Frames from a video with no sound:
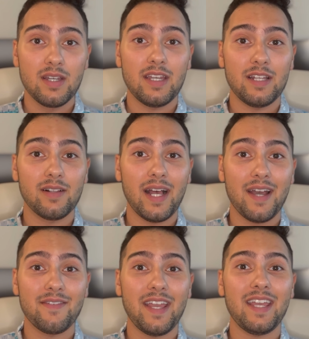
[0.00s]
it'll
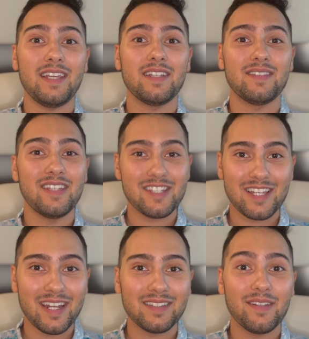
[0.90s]
have a
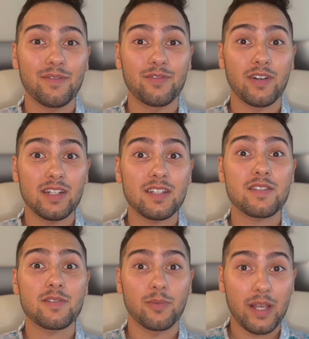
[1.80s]
disconnecting front
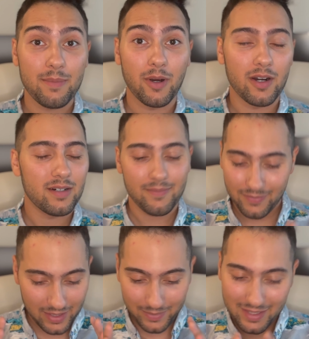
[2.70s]
sway bar.
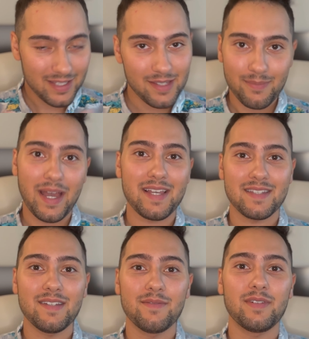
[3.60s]
I mean, this is
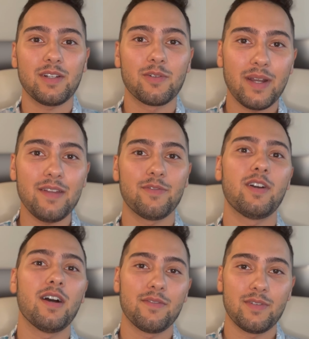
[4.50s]
massive, great
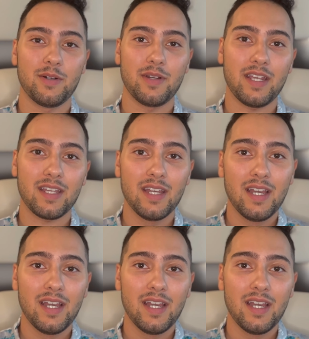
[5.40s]
for off-roading.